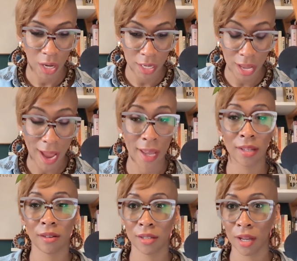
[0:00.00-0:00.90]
and
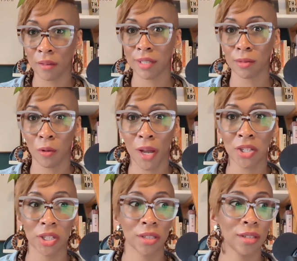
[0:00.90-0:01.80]
ask yourself some
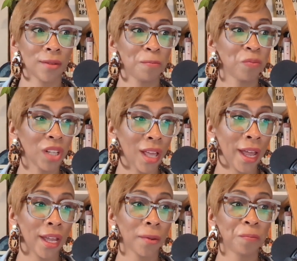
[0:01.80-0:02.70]
questions
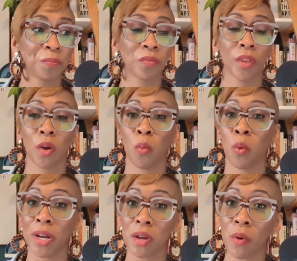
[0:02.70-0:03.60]
like,
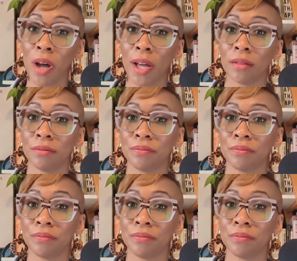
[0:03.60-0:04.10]
what do you want?